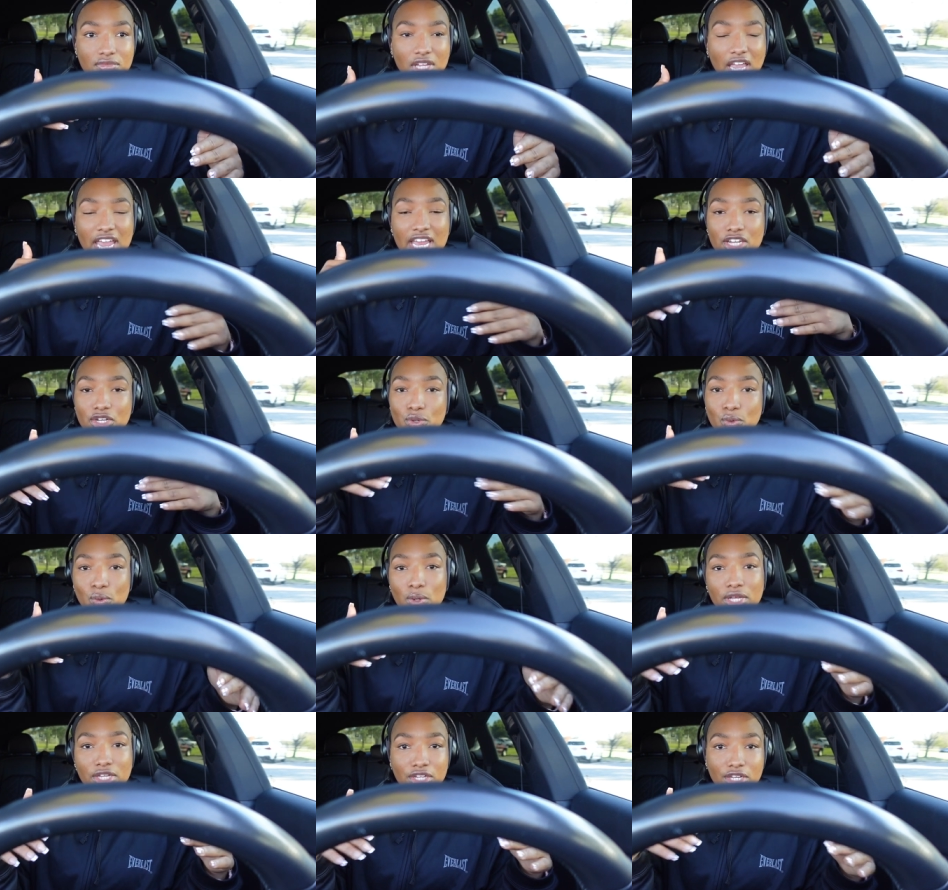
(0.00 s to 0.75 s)
and
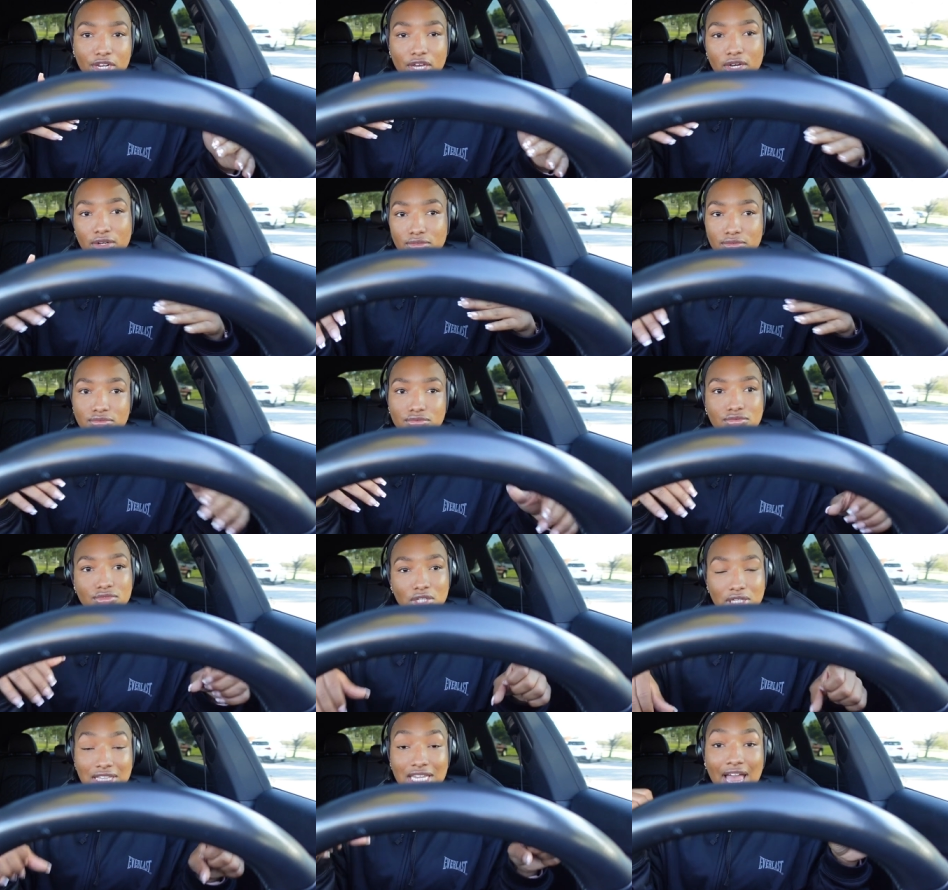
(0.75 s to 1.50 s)
doing, you know,
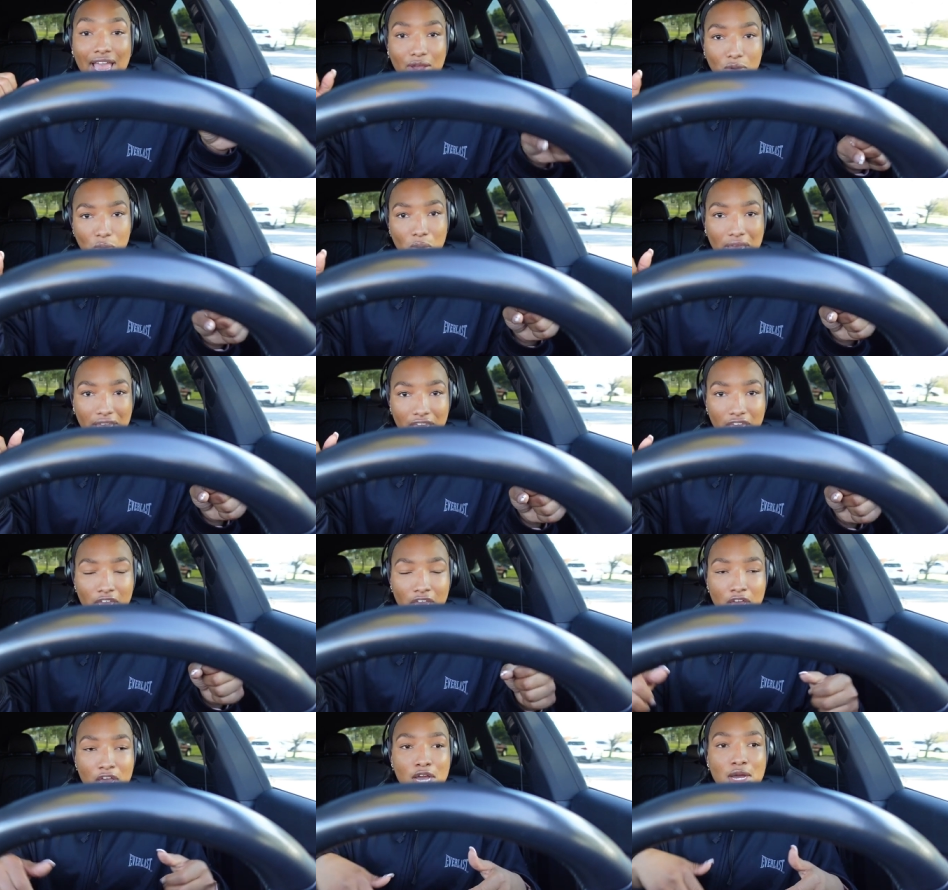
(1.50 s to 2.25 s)

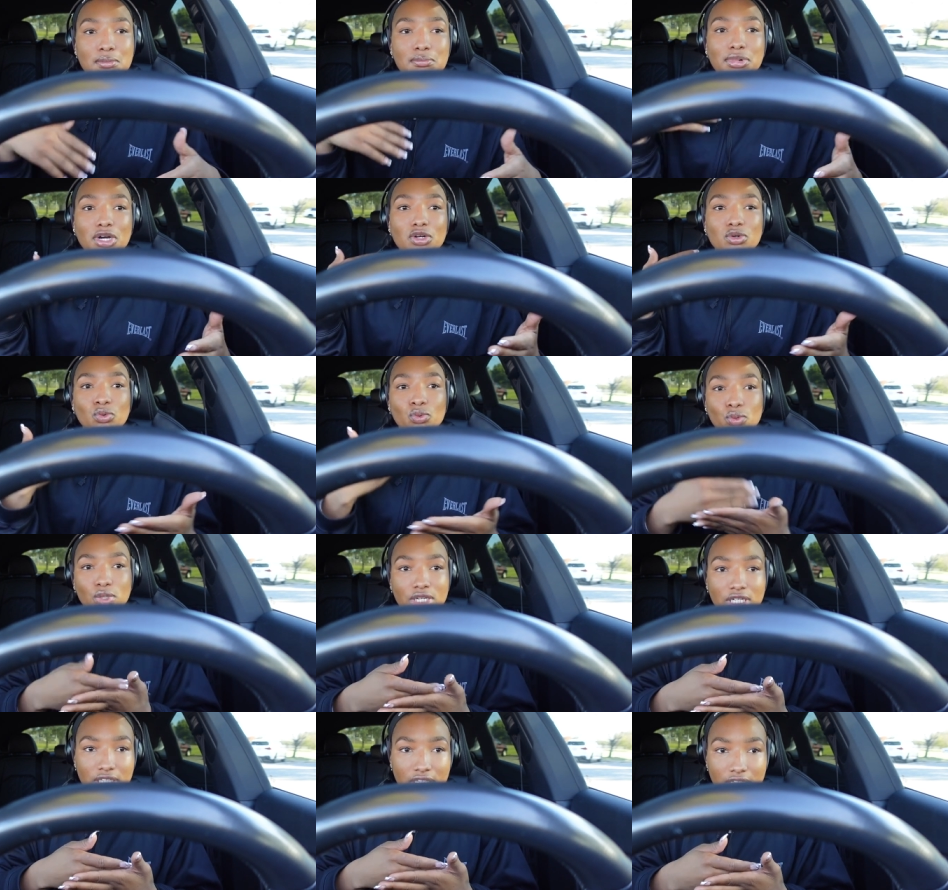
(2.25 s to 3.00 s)
lightweight, but
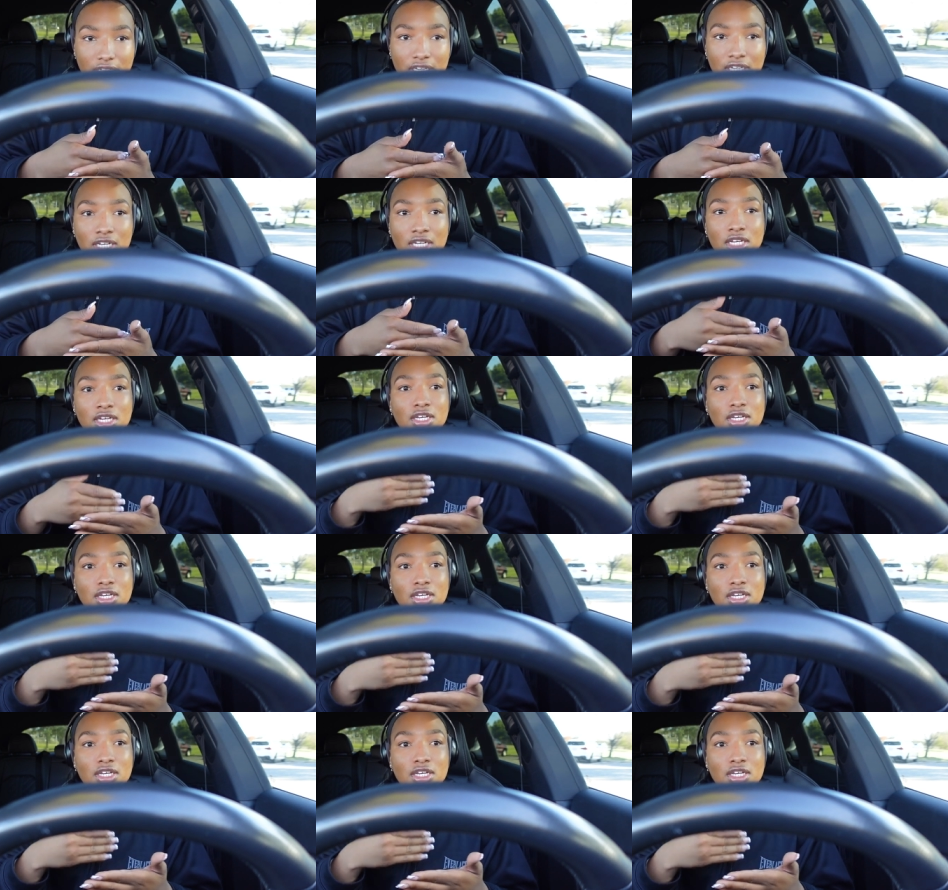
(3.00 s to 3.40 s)
really